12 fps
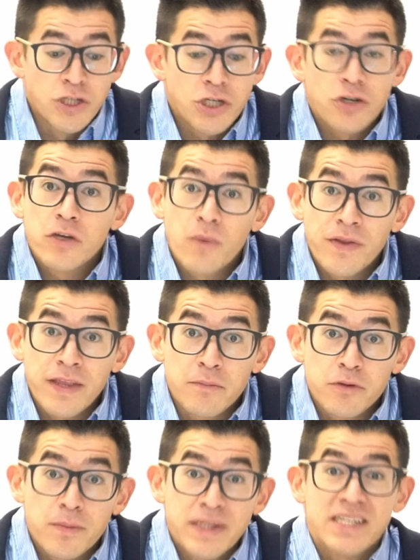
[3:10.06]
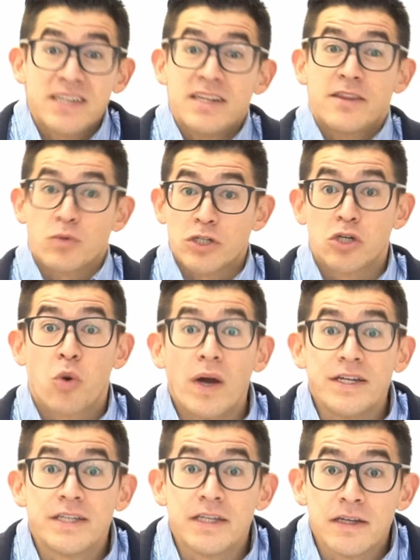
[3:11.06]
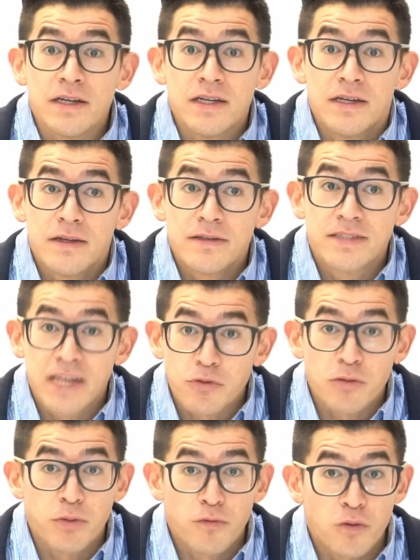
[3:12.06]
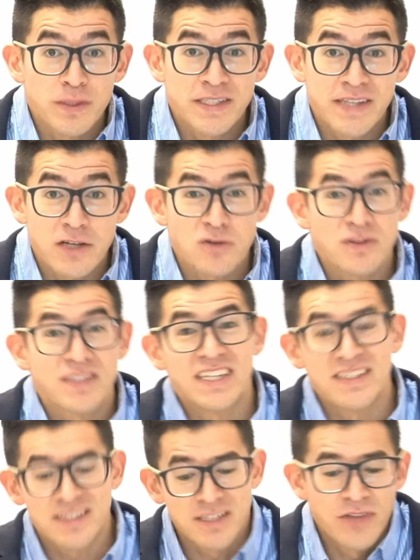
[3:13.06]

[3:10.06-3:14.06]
Originally, when they implemented it, there were 20 separate performance standards.